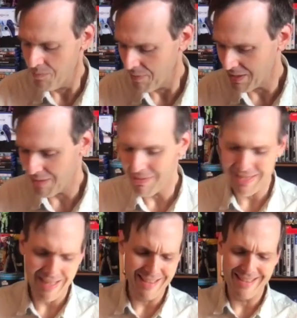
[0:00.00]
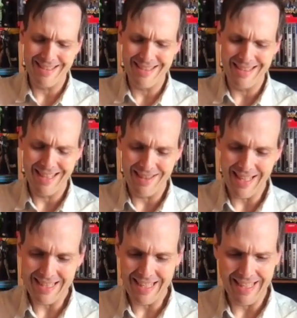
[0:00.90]
But it's always like
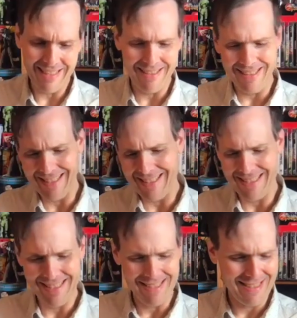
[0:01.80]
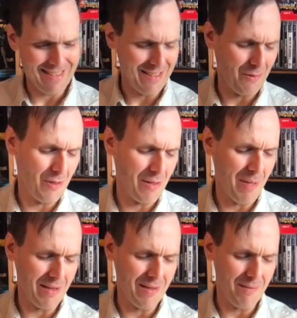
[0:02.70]
collecting is, all
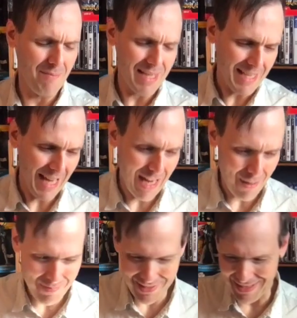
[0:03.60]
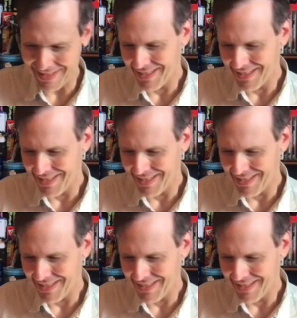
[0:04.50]
about the mishaps and